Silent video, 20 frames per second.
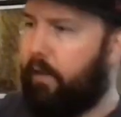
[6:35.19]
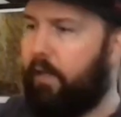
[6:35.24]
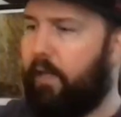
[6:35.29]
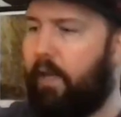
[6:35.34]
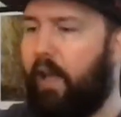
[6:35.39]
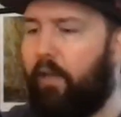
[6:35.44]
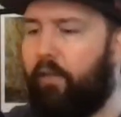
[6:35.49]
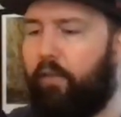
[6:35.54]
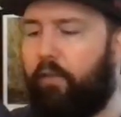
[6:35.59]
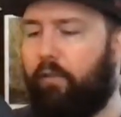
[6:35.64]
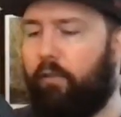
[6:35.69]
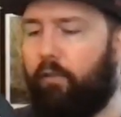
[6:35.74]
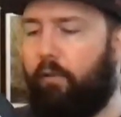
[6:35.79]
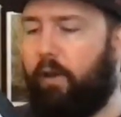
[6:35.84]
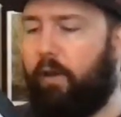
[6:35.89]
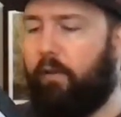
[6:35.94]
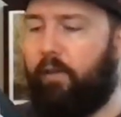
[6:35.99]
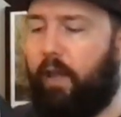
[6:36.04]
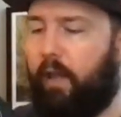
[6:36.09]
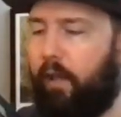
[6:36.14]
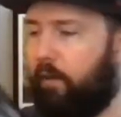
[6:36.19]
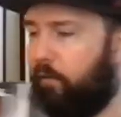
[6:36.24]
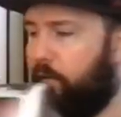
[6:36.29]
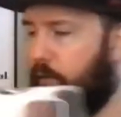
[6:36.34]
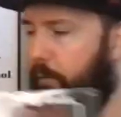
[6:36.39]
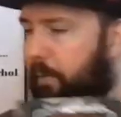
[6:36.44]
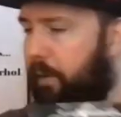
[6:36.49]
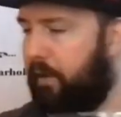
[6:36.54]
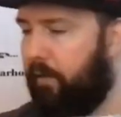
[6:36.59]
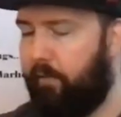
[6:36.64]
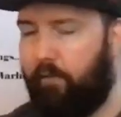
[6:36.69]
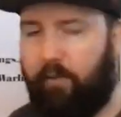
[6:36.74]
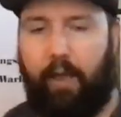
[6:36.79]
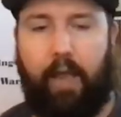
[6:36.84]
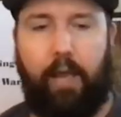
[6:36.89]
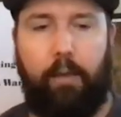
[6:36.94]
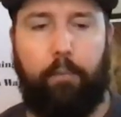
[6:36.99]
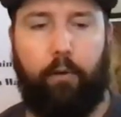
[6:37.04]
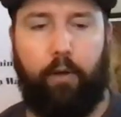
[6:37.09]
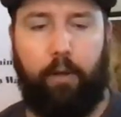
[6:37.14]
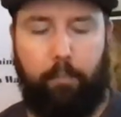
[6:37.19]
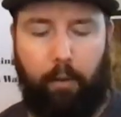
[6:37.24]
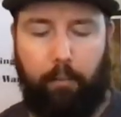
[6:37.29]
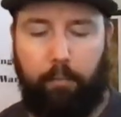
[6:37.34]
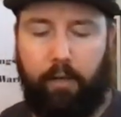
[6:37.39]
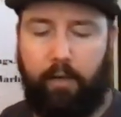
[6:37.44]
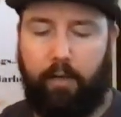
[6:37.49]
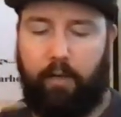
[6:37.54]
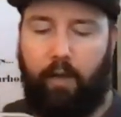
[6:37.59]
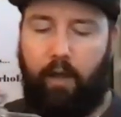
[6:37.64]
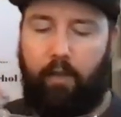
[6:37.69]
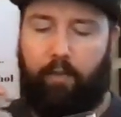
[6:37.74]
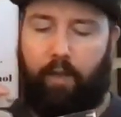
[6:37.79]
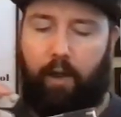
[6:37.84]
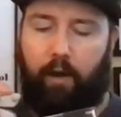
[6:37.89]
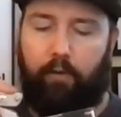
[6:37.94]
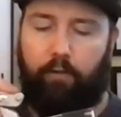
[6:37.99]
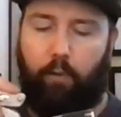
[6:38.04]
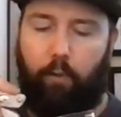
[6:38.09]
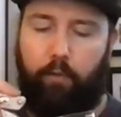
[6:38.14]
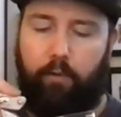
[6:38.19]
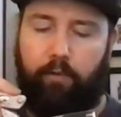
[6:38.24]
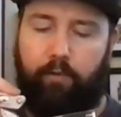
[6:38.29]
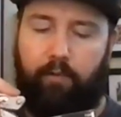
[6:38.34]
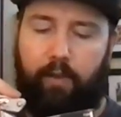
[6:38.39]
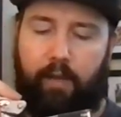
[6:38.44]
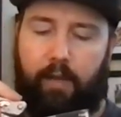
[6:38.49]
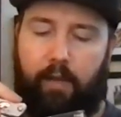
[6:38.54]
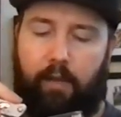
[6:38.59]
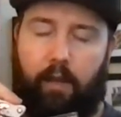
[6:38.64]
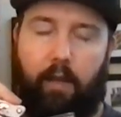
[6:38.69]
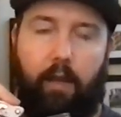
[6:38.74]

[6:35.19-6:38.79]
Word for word: yeah, I think there is, yeah, there's a bit of tape on it, but I'm gonna cut that because I wanna see,